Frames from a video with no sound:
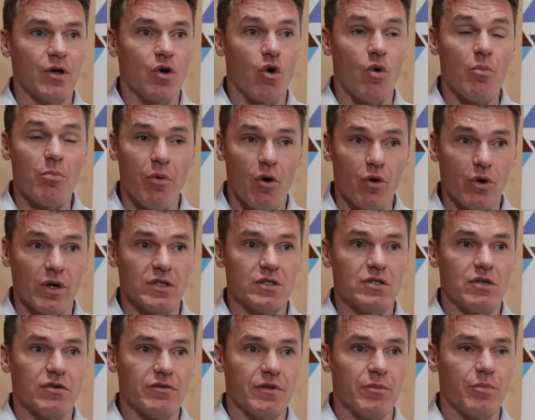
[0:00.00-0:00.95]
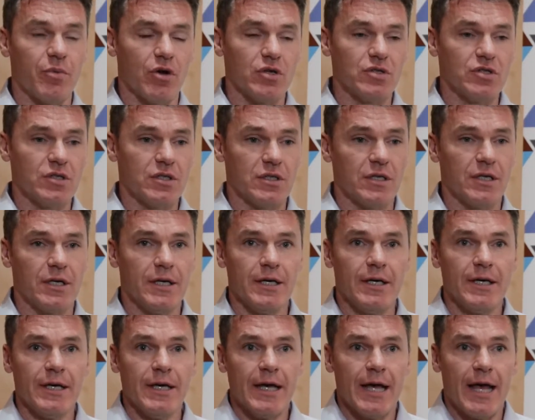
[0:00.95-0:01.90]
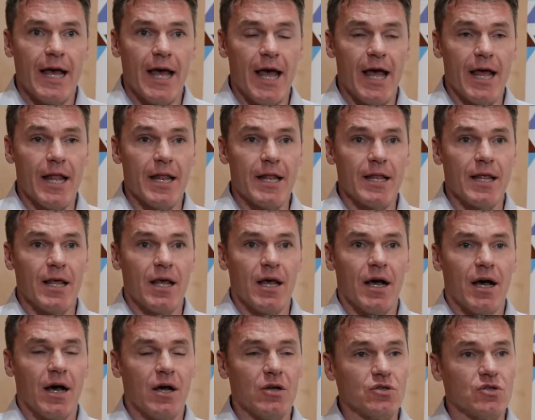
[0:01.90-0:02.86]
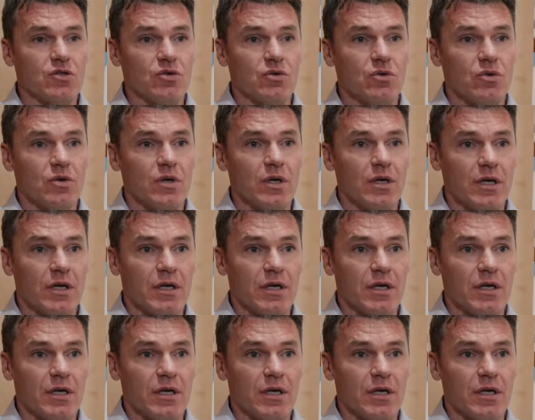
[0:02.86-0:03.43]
components of the project, and also